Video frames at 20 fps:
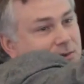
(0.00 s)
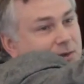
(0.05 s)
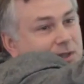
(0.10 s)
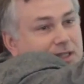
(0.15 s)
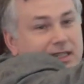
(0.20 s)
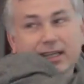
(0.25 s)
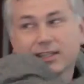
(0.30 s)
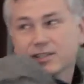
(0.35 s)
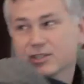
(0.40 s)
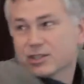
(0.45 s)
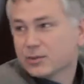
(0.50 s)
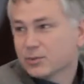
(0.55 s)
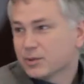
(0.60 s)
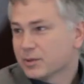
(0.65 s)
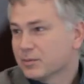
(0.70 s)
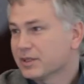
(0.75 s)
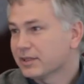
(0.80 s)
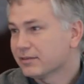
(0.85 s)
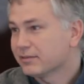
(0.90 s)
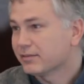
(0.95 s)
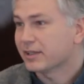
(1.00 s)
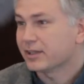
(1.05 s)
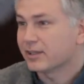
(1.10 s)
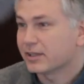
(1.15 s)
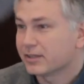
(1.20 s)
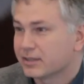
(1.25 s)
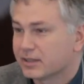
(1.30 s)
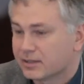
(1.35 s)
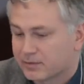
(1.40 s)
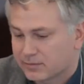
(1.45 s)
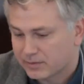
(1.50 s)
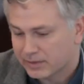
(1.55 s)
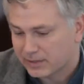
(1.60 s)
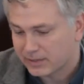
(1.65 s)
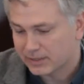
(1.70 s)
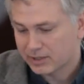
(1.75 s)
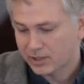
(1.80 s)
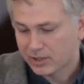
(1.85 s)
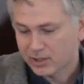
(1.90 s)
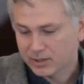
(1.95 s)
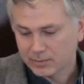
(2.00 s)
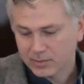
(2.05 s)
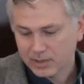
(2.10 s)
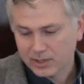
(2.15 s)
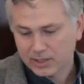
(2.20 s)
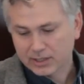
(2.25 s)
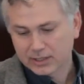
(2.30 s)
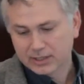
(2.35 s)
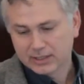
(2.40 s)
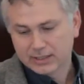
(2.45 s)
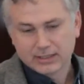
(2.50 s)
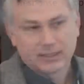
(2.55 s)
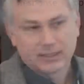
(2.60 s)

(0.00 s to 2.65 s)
and retention would be a very, very long bar.